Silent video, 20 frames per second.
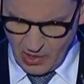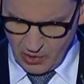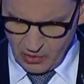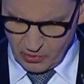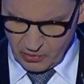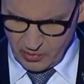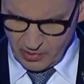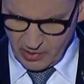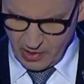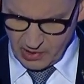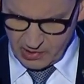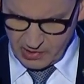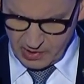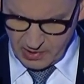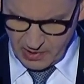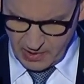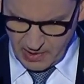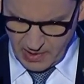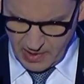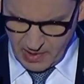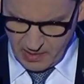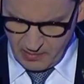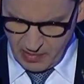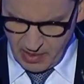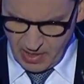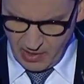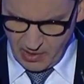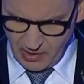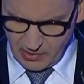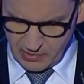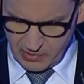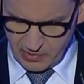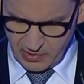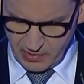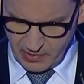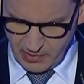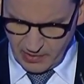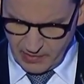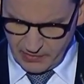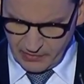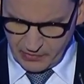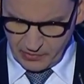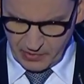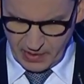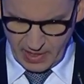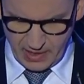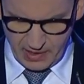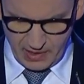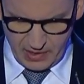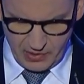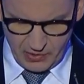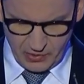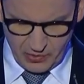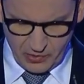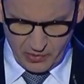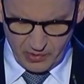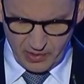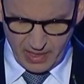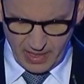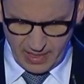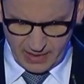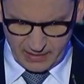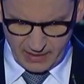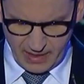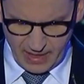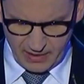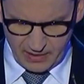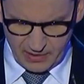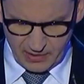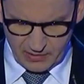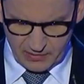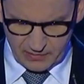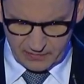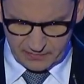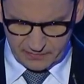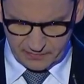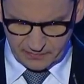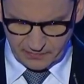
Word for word: who do not belong to the EU and NATO.